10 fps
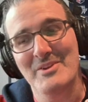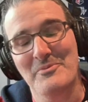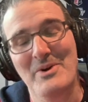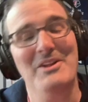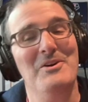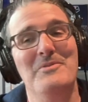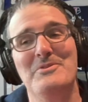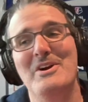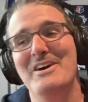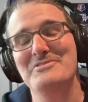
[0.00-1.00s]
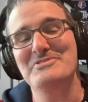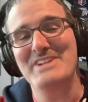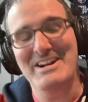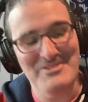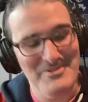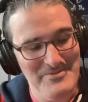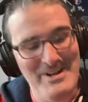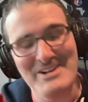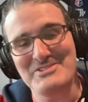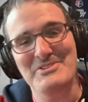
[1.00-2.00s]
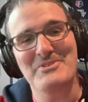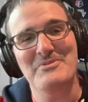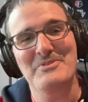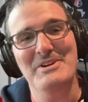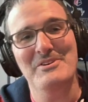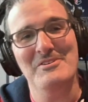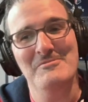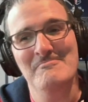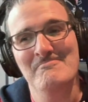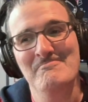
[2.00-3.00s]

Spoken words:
well over 100 technical fouls in her career.